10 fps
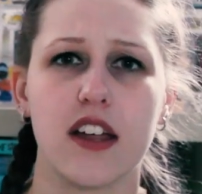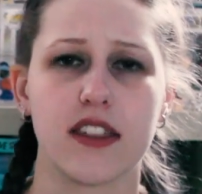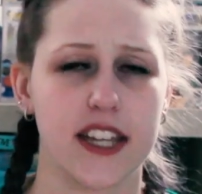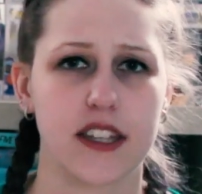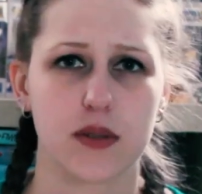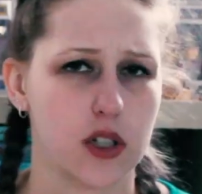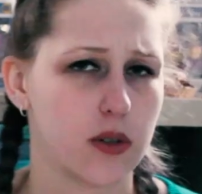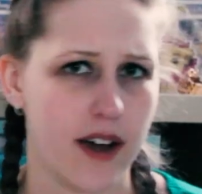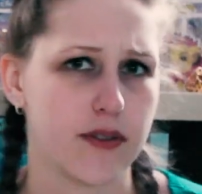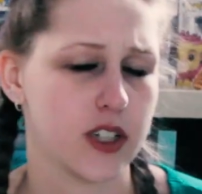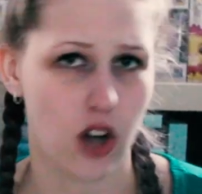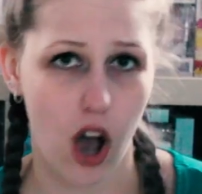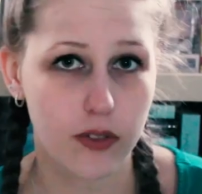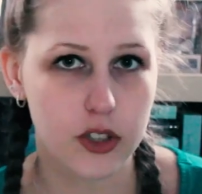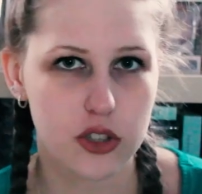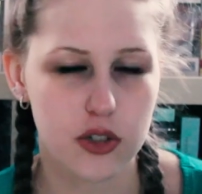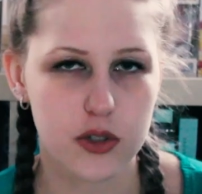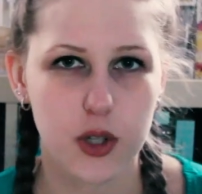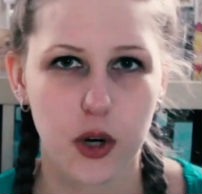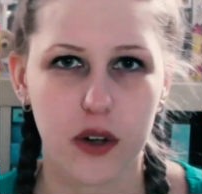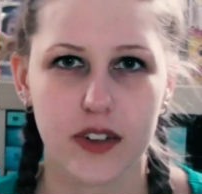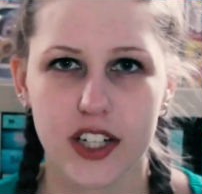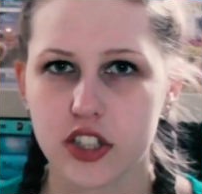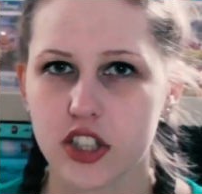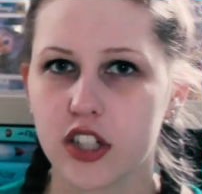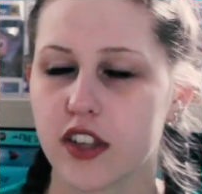that there was a graphic novel choose your own adventure.